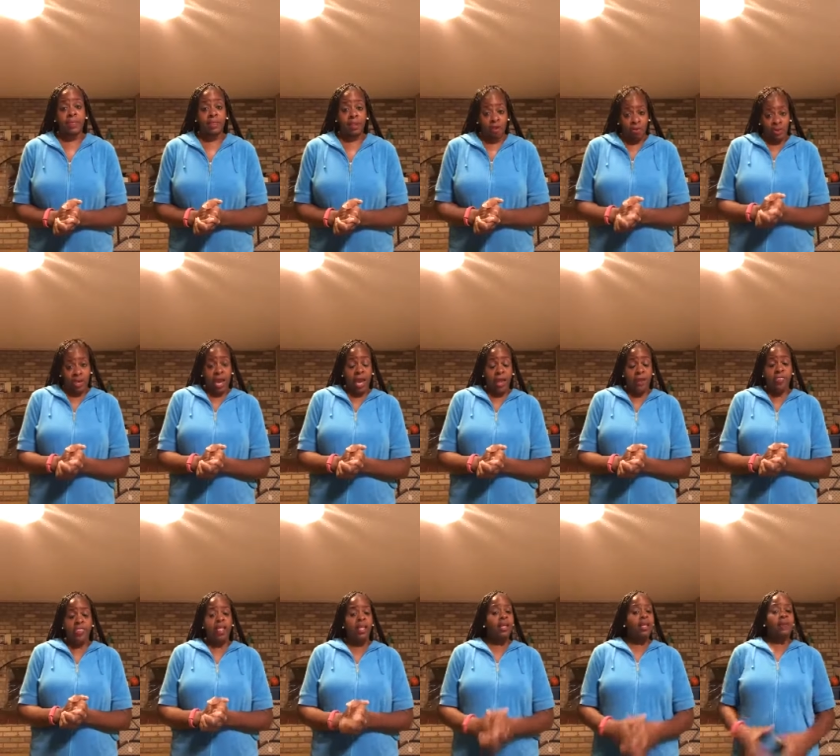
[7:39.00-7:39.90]

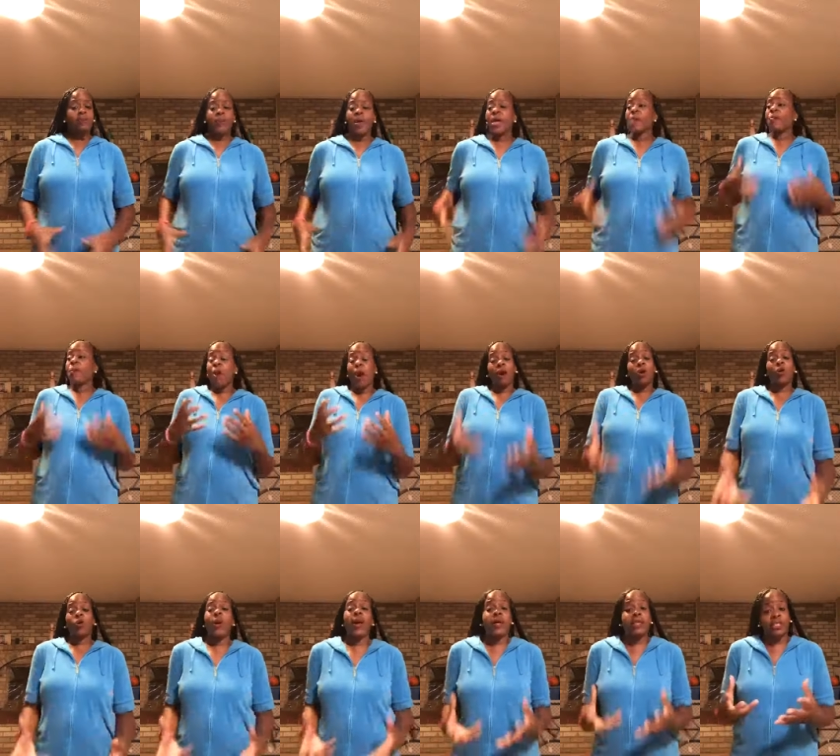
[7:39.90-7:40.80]
Okay? People are
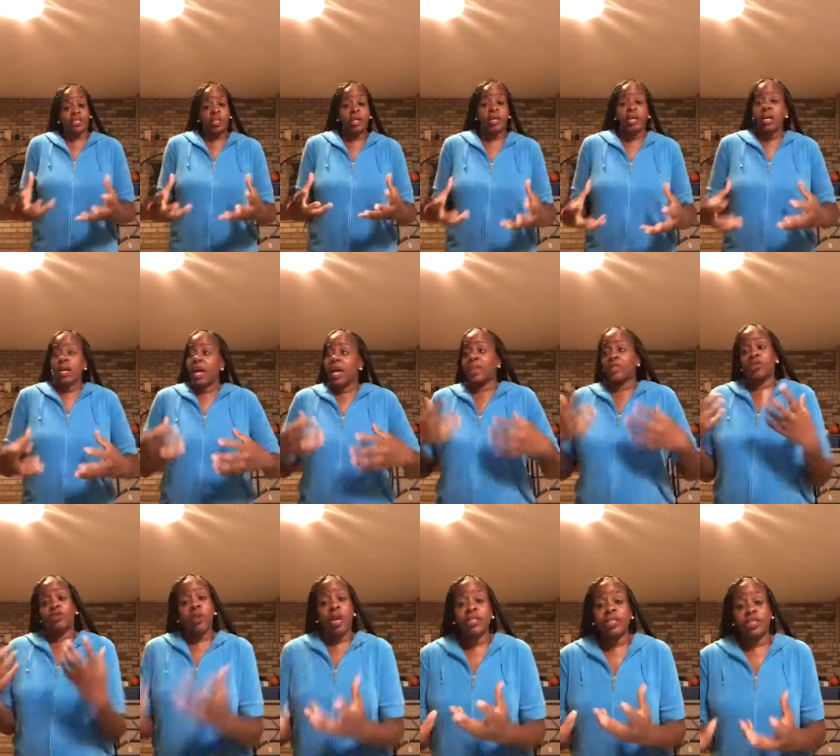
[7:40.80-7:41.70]
quick to
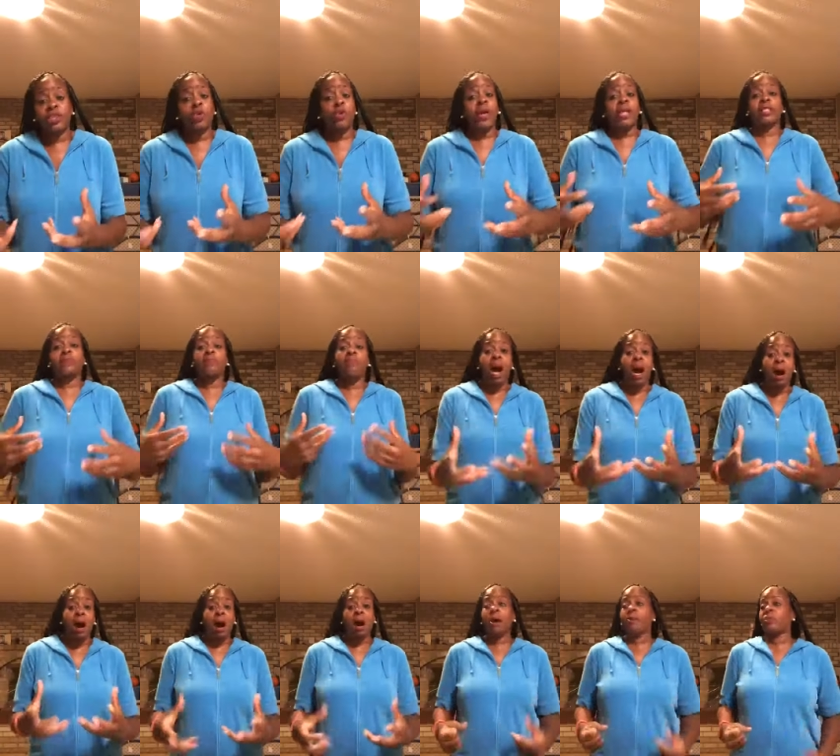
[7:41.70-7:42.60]
address you as
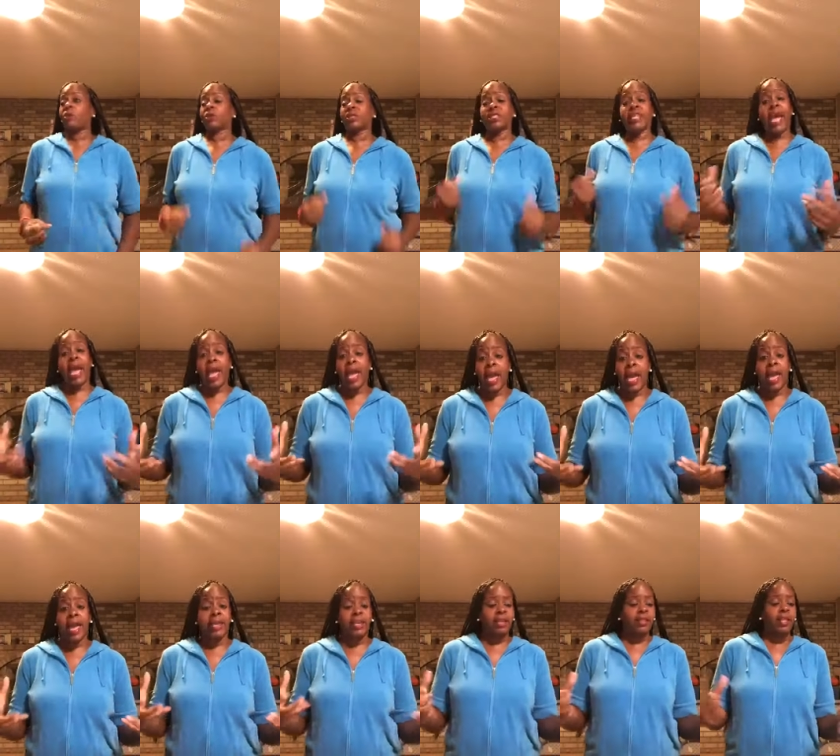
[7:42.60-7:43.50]
mom or
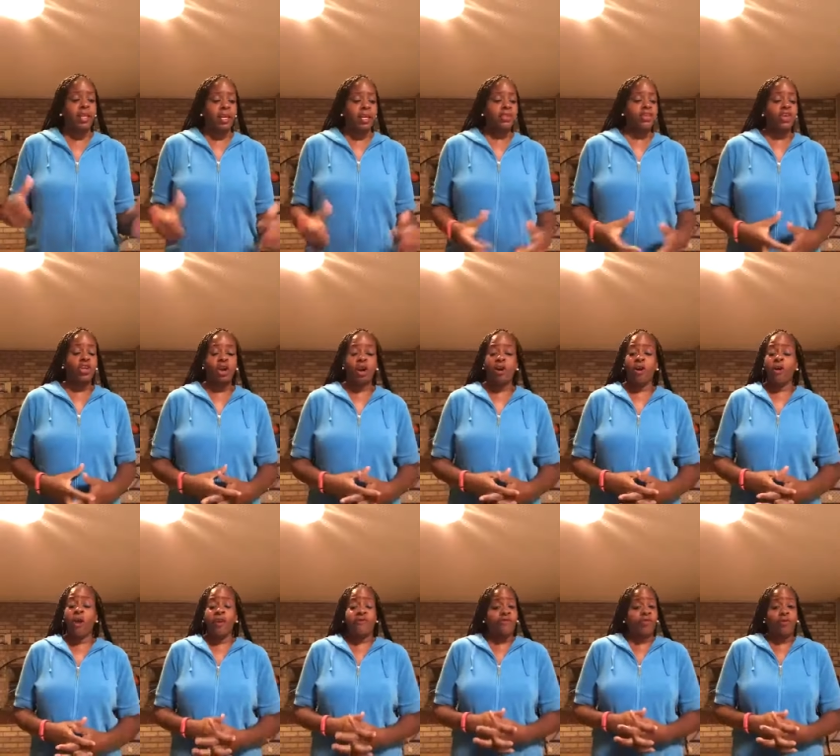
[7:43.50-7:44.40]
dad and you
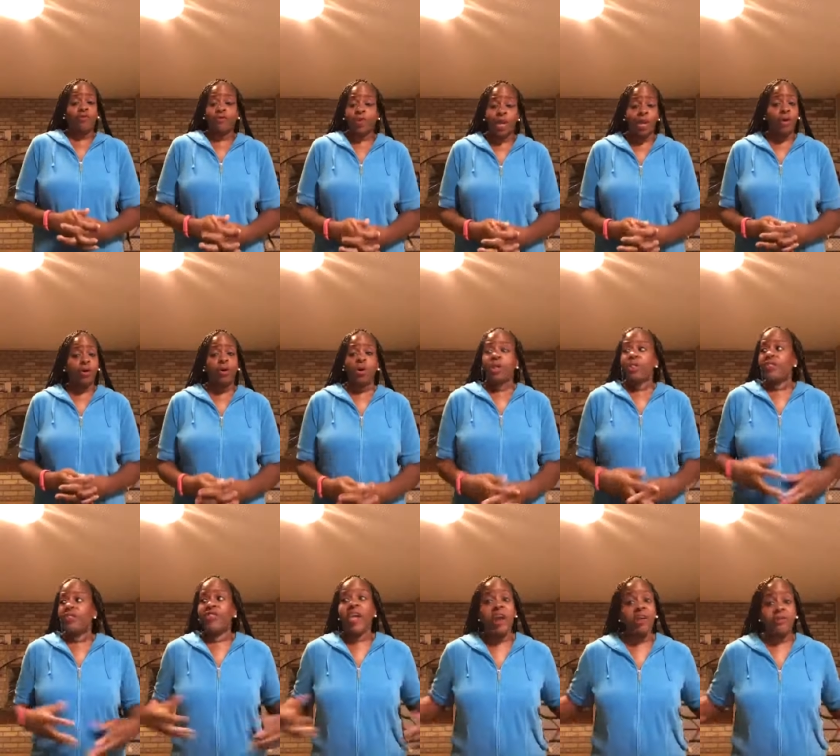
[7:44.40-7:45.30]
know, and for real,
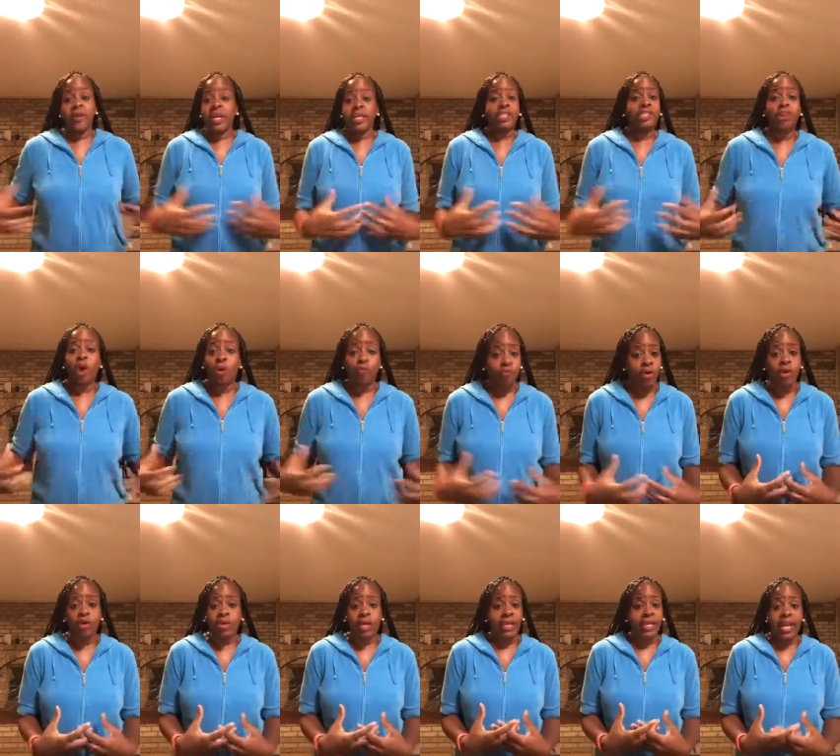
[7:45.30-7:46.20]
there is no
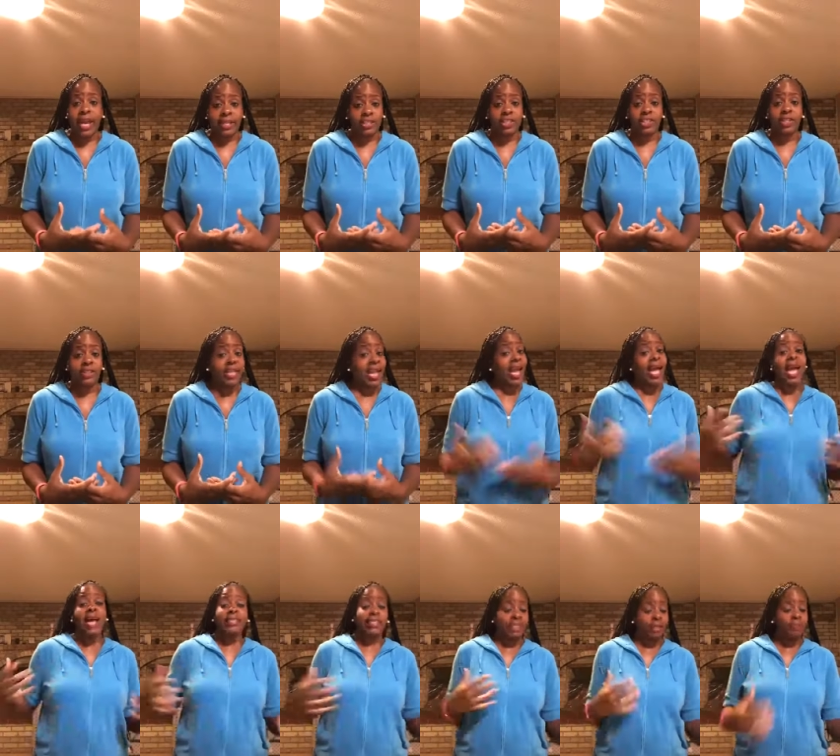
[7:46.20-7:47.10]
real connection.
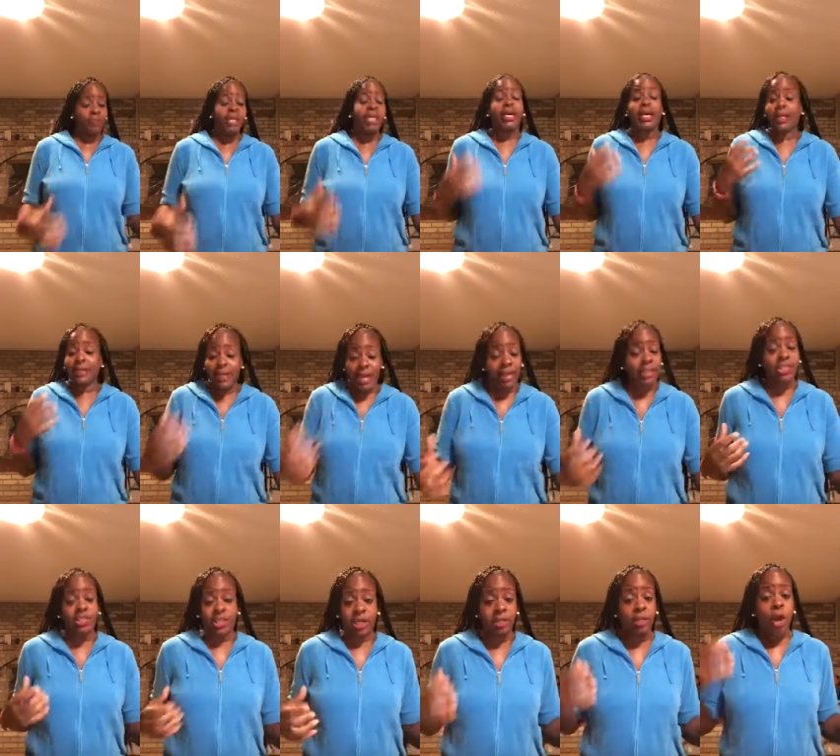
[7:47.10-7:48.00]
There has to be
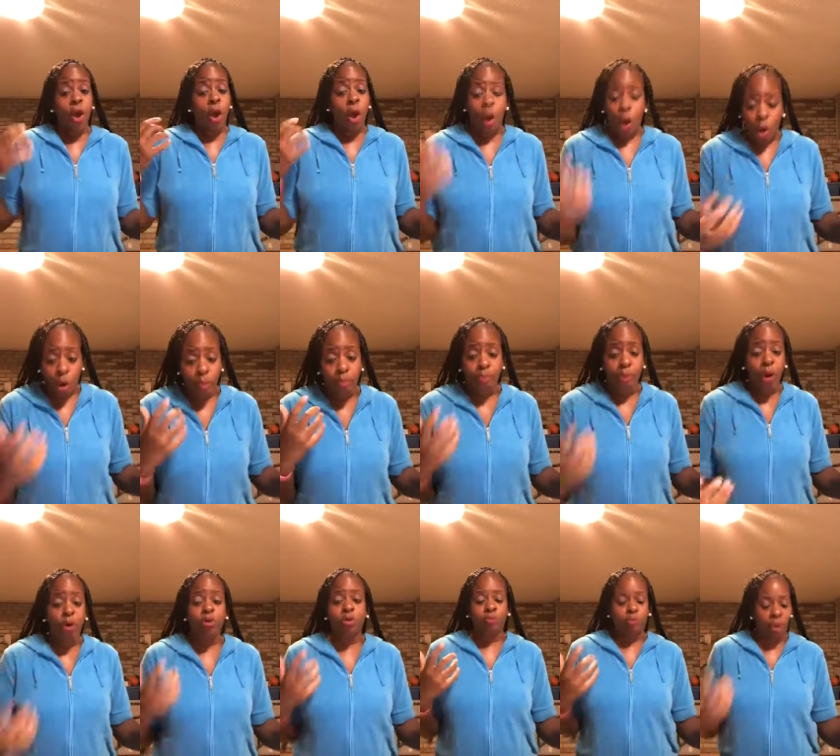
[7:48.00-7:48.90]
connection on
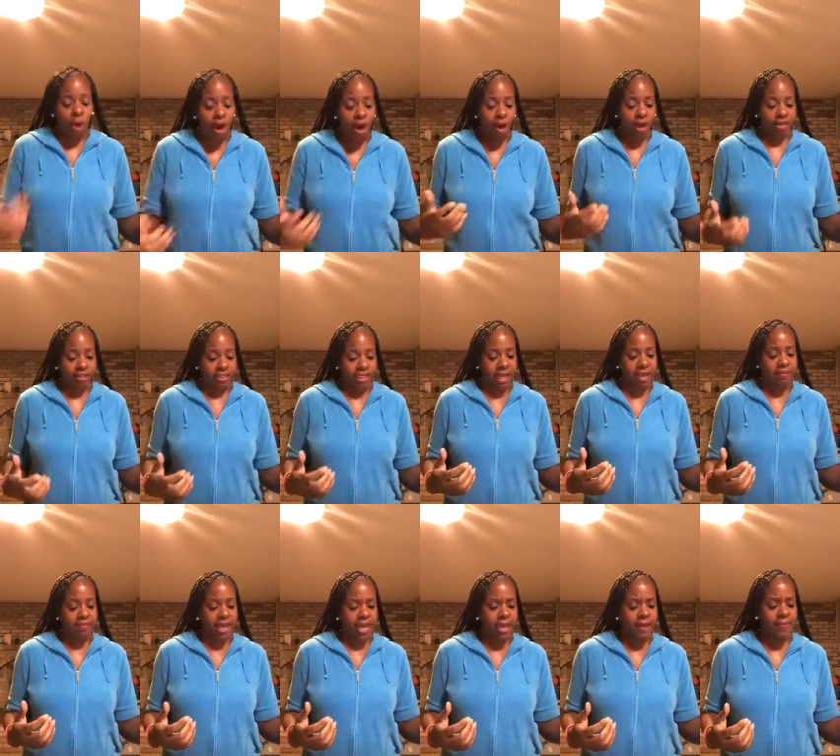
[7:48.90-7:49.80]
both parts.
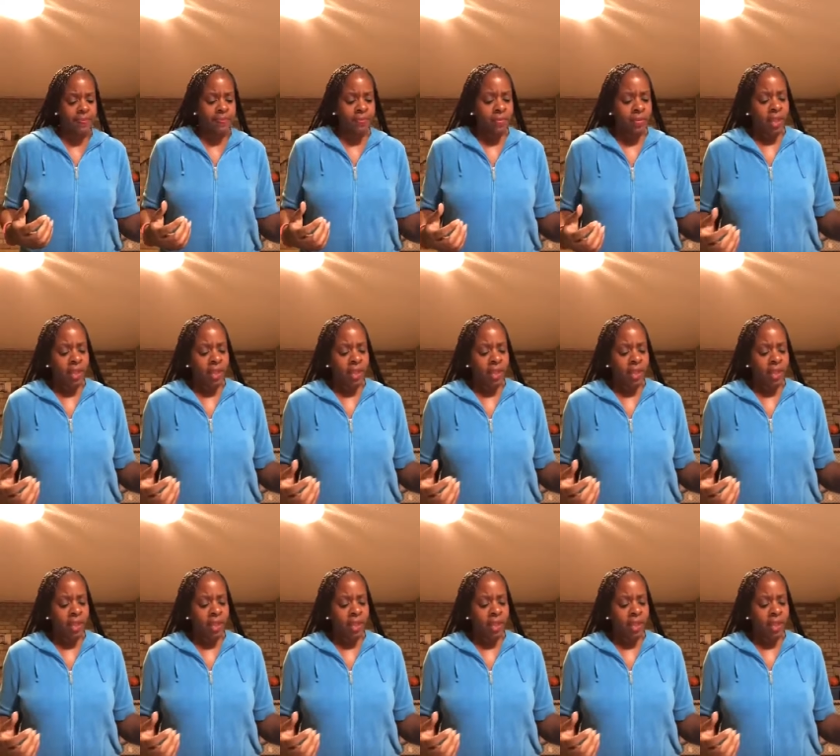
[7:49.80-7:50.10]
Amen.